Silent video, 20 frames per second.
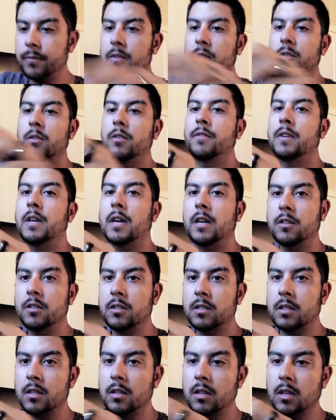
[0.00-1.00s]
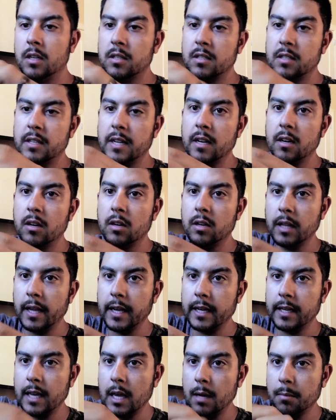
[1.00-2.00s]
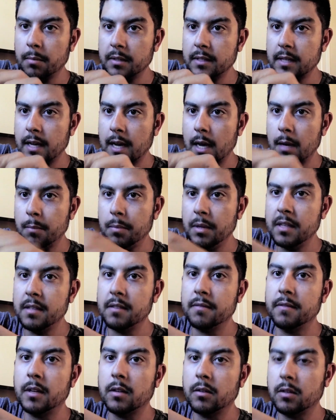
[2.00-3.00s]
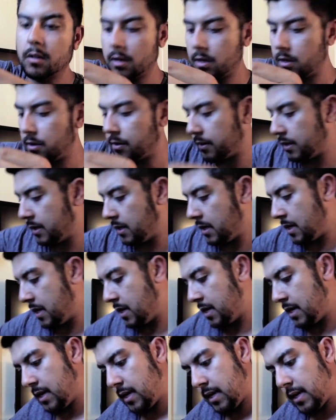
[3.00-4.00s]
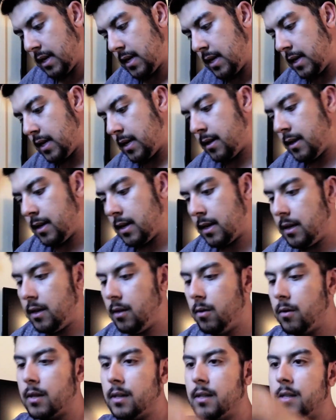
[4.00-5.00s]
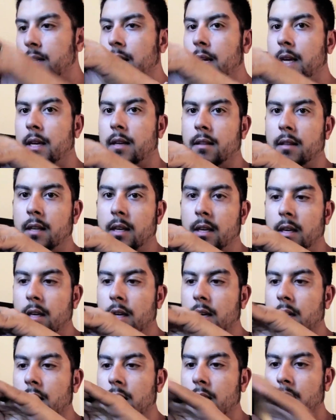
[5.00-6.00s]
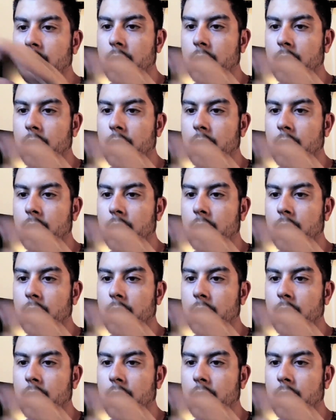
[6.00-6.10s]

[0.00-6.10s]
So I've got just a standard like cable tie piece of Velcro, and then you can take the